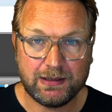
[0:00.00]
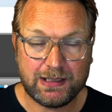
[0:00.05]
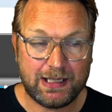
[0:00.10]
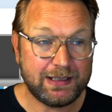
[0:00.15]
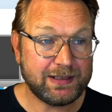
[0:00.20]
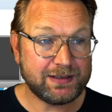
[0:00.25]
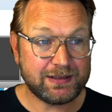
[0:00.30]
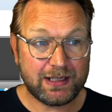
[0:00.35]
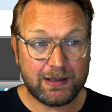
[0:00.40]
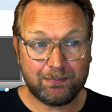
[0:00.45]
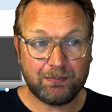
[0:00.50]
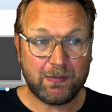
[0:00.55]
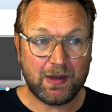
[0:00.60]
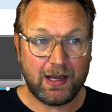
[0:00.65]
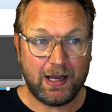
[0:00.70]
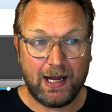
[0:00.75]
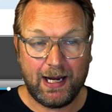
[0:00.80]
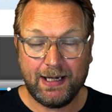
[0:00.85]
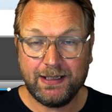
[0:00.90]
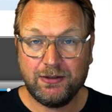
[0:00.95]
Like I said,
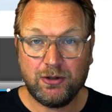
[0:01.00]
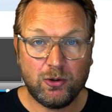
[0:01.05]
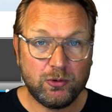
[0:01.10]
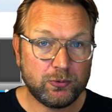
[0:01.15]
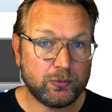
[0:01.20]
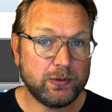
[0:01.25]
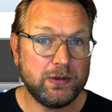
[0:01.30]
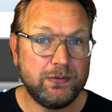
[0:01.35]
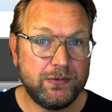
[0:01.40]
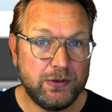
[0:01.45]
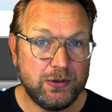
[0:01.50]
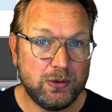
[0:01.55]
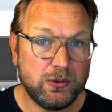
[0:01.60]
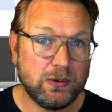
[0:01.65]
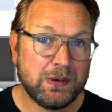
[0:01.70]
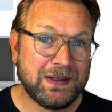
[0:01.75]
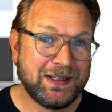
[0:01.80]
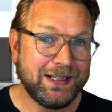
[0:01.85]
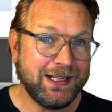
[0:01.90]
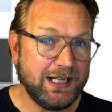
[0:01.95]
I don't
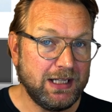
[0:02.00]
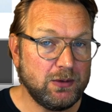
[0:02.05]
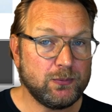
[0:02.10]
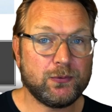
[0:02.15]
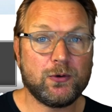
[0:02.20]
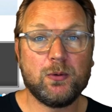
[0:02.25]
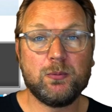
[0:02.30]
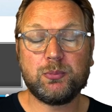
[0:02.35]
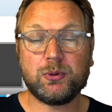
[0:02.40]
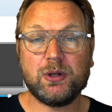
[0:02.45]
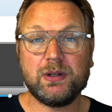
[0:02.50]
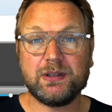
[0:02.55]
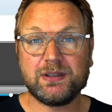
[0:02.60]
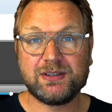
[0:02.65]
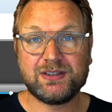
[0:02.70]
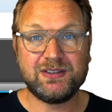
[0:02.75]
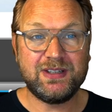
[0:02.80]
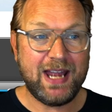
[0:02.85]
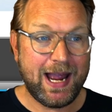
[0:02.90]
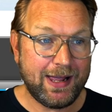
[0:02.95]
review info
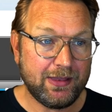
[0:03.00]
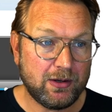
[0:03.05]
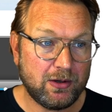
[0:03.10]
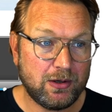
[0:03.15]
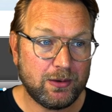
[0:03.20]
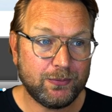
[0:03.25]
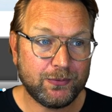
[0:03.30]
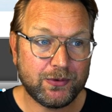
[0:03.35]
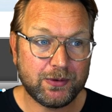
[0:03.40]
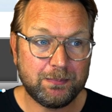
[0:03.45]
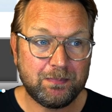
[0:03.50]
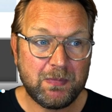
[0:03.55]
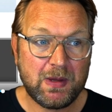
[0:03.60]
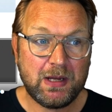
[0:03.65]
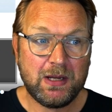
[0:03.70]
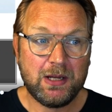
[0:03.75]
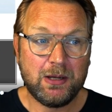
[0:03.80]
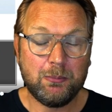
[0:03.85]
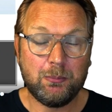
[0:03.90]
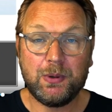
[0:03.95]
products that often,
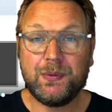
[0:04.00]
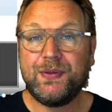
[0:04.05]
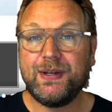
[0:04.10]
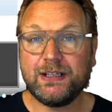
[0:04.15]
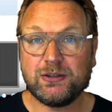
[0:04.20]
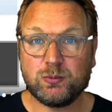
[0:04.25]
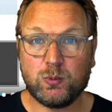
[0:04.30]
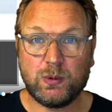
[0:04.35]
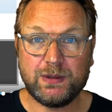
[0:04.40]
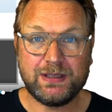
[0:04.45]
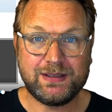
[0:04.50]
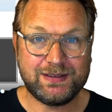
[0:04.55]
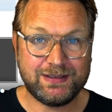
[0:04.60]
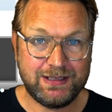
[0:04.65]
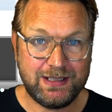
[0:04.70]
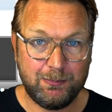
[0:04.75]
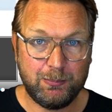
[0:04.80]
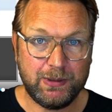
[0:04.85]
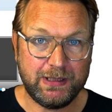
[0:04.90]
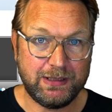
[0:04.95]
but this one is
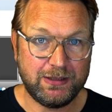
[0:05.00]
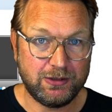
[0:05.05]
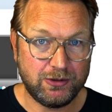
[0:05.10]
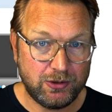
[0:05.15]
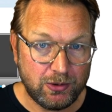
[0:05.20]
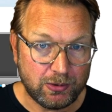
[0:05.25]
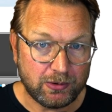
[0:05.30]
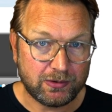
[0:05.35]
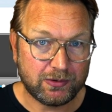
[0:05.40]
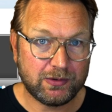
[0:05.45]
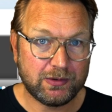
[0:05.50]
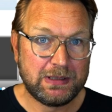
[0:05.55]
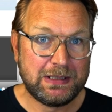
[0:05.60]
simply good.